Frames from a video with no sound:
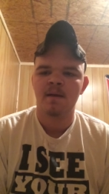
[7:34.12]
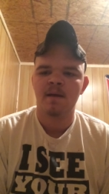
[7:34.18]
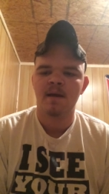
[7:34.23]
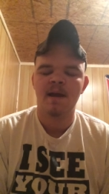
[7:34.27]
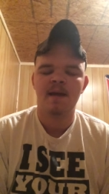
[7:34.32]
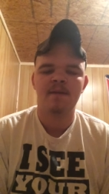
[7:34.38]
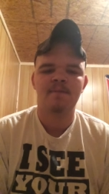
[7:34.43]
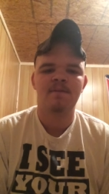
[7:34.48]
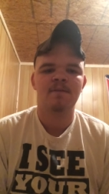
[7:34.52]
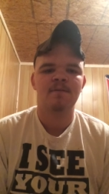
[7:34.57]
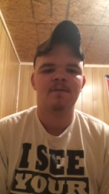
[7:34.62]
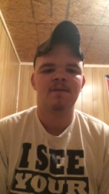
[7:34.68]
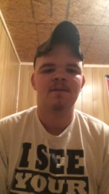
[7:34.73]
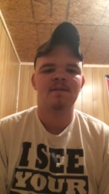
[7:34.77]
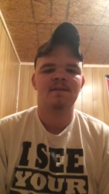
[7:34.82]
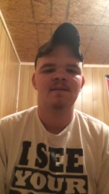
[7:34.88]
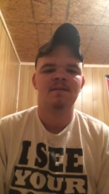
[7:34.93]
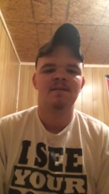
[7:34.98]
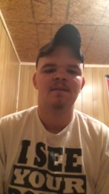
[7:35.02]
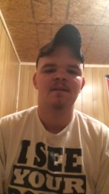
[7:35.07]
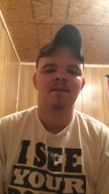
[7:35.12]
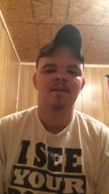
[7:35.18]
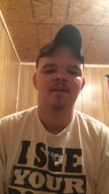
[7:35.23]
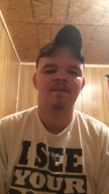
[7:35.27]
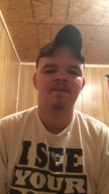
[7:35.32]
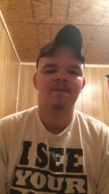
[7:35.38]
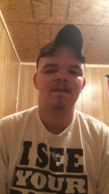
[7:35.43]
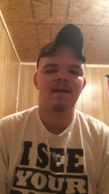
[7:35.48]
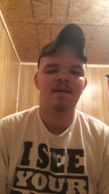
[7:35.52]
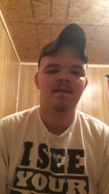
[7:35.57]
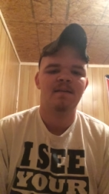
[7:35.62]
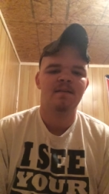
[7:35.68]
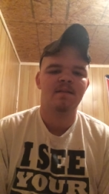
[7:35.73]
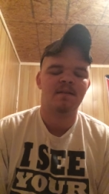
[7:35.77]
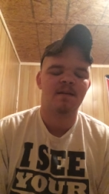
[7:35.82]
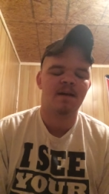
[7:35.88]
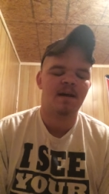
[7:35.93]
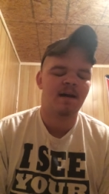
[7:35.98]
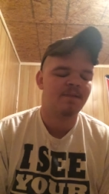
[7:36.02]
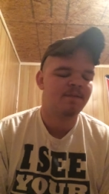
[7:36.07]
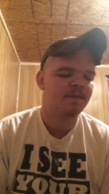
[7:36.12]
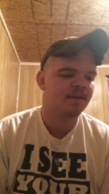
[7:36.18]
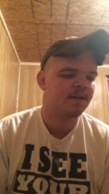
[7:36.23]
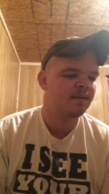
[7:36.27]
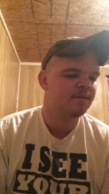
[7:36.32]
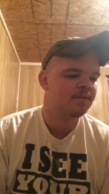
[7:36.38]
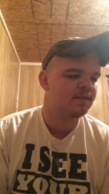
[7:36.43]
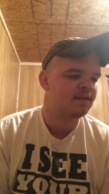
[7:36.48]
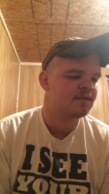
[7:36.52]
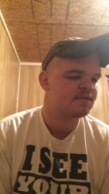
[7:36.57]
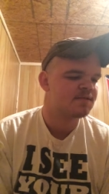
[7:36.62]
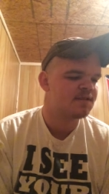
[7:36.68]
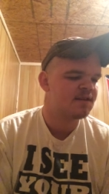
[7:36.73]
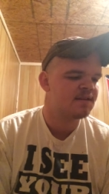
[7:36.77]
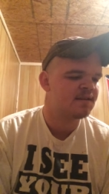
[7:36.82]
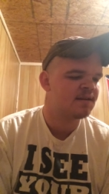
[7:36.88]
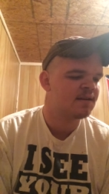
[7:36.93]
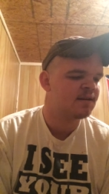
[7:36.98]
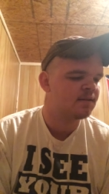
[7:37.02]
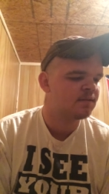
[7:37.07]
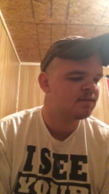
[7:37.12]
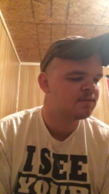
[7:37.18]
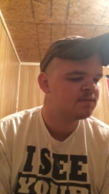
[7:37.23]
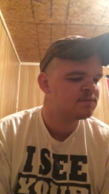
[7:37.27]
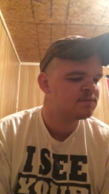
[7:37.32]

everyone if I forget what I said now.